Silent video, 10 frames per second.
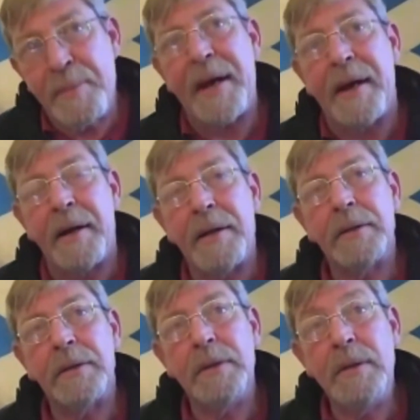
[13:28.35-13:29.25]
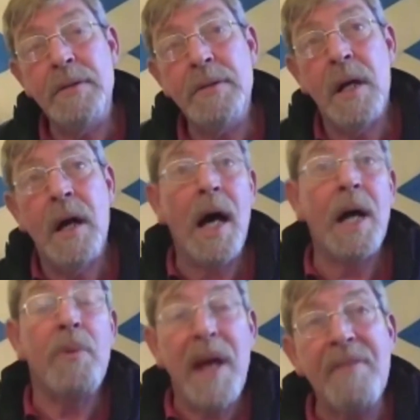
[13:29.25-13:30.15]
better.
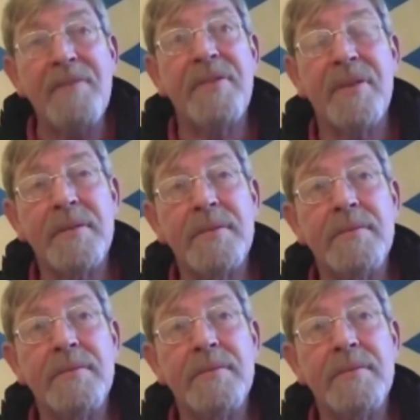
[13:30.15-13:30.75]
And we have.